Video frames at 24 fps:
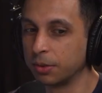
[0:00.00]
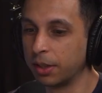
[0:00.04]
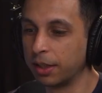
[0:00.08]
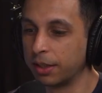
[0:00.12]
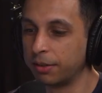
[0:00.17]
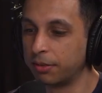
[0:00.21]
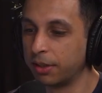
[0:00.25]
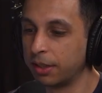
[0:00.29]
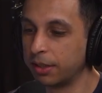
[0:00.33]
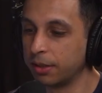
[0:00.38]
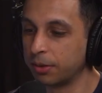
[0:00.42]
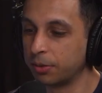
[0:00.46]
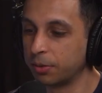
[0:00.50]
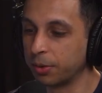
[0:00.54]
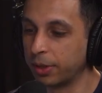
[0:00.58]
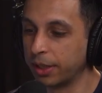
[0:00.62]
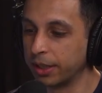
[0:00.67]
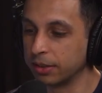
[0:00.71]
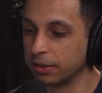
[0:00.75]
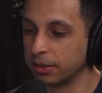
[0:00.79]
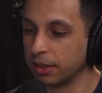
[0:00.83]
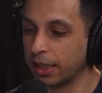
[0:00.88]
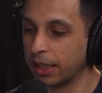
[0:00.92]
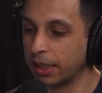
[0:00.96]
I read it
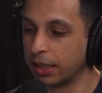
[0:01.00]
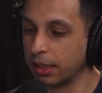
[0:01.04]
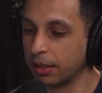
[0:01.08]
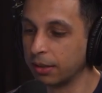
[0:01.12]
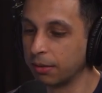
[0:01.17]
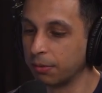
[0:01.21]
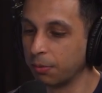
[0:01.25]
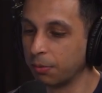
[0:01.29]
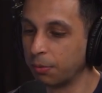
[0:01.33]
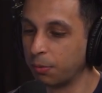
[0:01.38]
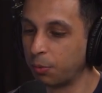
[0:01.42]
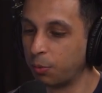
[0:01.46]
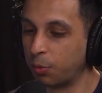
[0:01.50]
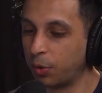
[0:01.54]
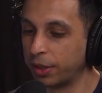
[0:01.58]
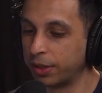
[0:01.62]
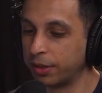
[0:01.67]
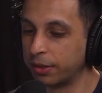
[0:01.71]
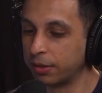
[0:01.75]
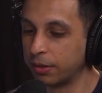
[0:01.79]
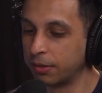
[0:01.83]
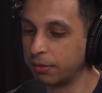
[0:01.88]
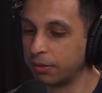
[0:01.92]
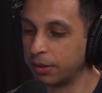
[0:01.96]
twice. I
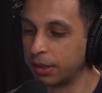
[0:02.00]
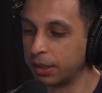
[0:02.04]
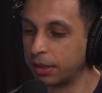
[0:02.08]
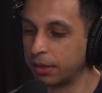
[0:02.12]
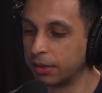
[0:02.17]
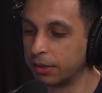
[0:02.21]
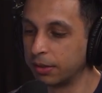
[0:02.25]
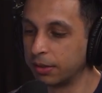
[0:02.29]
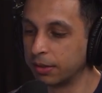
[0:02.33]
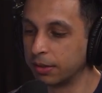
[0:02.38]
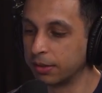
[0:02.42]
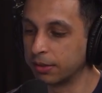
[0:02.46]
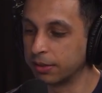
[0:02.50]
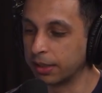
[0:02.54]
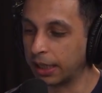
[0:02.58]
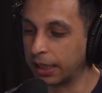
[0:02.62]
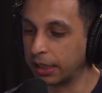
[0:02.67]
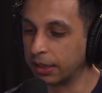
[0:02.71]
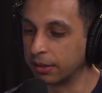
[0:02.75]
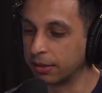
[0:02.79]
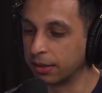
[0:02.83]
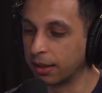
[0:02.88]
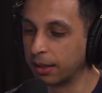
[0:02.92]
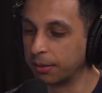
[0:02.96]
wanted to read it the
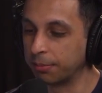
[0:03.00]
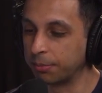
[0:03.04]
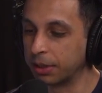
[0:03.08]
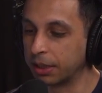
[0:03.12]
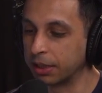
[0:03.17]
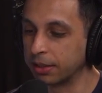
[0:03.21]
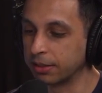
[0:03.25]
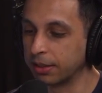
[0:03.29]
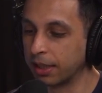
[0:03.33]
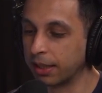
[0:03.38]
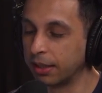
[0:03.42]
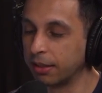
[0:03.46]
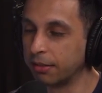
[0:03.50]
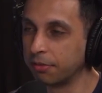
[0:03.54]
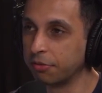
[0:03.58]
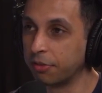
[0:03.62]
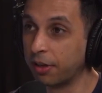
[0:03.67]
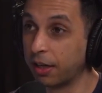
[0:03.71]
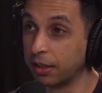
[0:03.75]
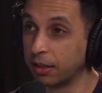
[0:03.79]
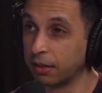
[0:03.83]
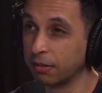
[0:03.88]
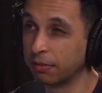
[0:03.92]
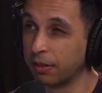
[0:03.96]
second time because I didn't
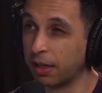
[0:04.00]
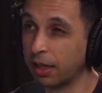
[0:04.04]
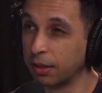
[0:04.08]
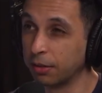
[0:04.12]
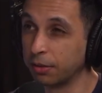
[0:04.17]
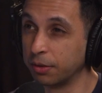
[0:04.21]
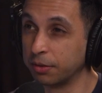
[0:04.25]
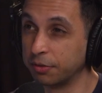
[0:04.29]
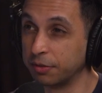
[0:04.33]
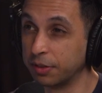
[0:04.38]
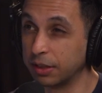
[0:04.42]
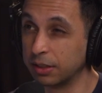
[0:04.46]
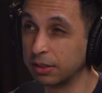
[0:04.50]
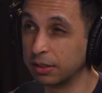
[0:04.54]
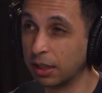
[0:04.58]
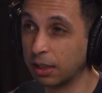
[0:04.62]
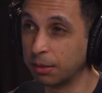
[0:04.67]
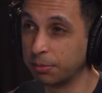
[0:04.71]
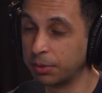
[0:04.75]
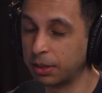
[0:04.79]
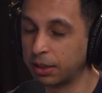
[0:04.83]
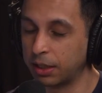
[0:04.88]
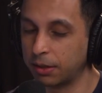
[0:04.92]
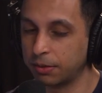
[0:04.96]
find the value the first
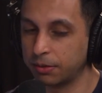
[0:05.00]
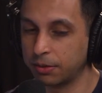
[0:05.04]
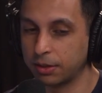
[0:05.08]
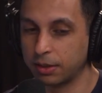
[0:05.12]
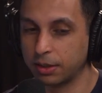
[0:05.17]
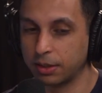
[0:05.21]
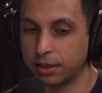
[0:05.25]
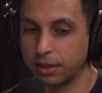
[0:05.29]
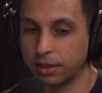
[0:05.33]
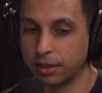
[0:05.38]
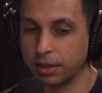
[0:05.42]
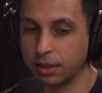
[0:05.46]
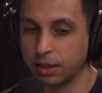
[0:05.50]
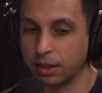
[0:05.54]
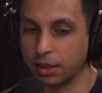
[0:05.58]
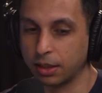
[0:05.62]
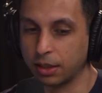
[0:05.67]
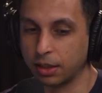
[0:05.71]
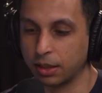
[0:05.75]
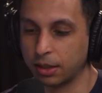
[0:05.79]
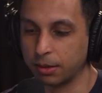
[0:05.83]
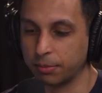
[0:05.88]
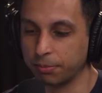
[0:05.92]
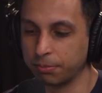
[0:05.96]
time around. Okay.
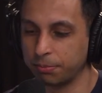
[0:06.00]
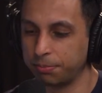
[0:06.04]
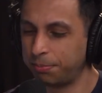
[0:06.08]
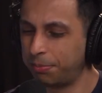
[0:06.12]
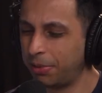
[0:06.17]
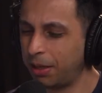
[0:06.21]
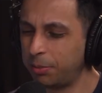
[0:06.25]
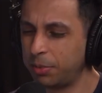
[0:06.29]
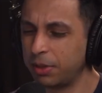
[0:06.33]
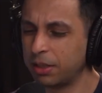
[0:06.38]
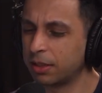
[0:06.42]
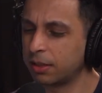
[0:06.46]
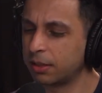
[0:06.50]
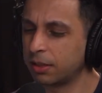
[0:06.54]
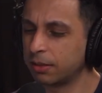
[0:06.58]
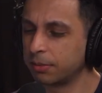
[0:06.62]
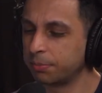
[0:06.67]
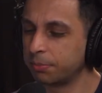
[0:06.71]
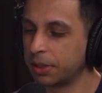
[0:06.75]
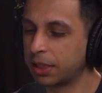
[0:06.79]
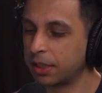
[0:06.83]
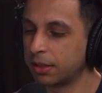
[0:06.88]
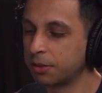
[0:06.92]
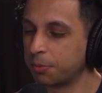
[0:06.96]
Maybe
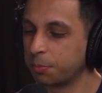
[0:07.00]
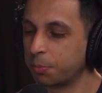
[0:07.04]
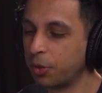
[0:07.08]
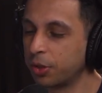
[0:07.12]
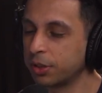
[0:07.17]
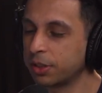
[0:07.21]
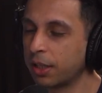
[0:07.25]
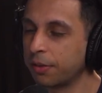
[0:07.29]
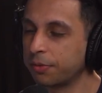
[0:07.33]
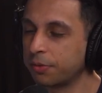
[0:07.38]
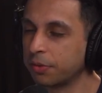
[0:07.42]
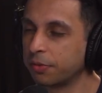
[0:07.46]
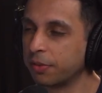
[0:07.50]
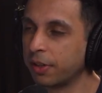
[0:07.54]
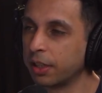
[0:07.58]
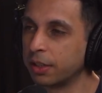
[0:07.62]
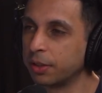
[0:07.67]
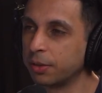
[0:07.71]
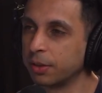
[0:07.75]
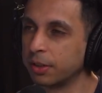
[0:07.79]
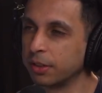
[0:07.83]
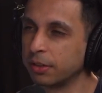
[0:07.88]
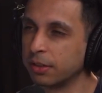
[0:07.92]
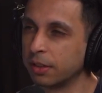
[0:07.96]
because books have to find
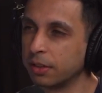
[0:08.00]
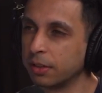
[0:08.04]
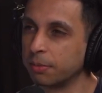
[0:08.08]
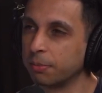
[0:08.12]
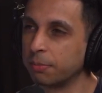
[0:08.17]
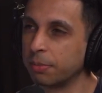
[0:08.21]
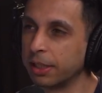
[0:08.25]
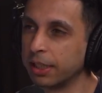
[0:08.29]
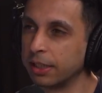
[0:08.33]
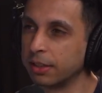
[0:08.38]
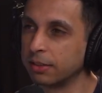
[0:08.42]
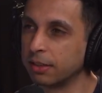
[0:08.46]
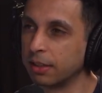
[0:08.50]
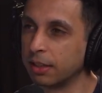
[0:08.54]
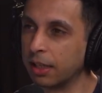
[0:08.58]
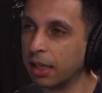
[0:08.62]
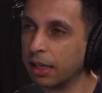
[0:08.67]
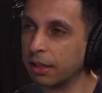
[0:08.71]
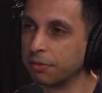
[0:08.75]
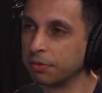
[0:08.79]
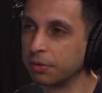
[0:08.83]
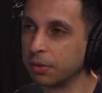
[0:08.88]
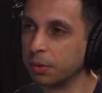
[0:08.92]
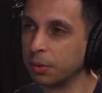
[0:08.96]
you in a certain place in
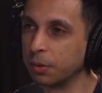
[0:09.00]
life too,